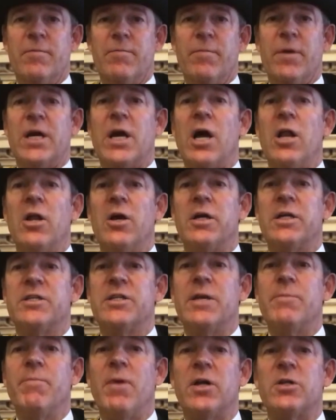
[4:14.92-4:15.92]
McCulloch
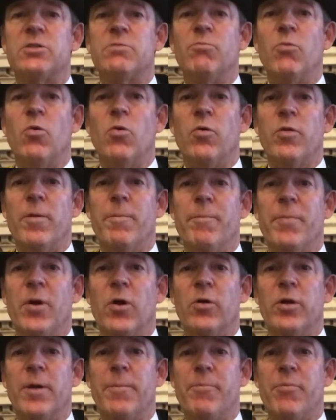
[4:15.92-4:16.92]
did much more than
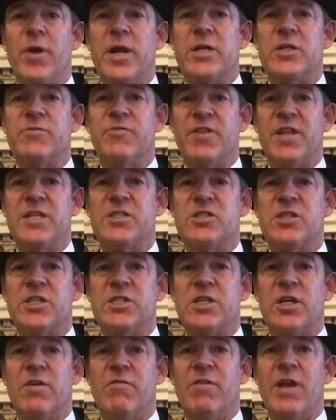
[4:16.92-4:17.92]
build a bridge for the
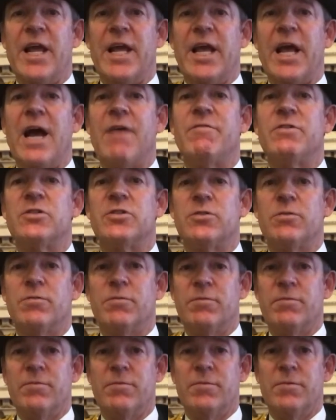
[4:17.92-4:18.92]
city of Lake Havasu.
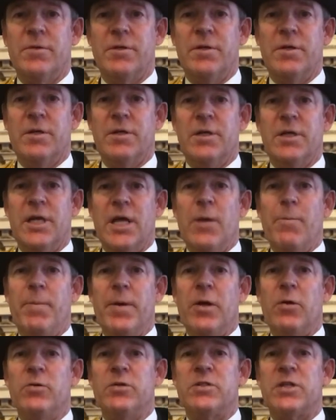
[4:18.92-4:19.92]
He
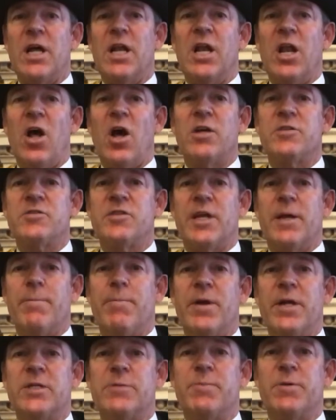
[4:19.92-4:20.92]
built a lasting
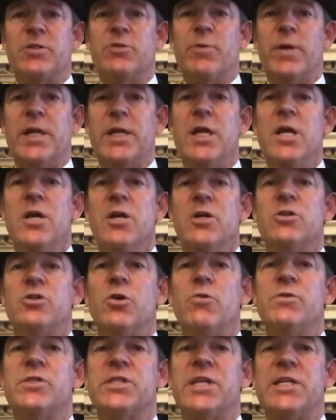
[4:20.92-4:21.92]
bridge between
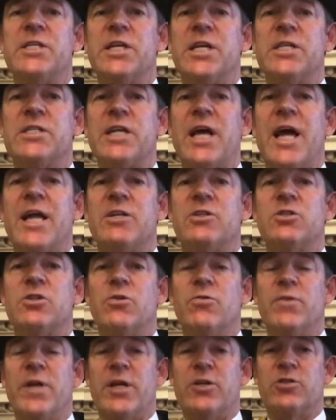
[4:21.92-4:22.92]
two cities and
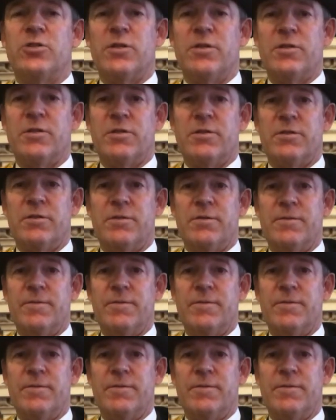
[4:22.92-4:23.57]
two nations.